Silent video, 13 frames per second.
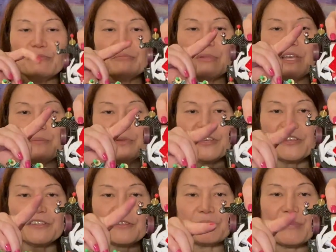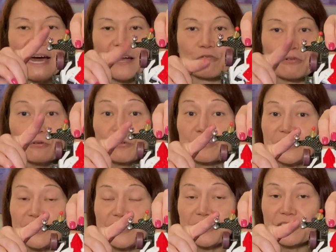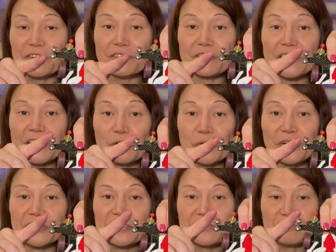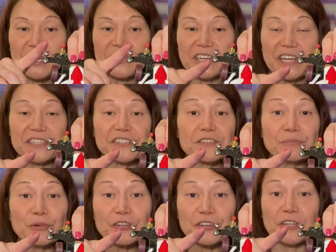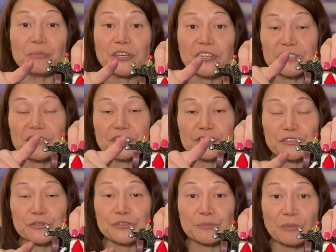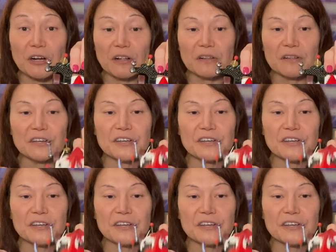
maybe the back rollers here, they're not going to maintain stability because they're so small.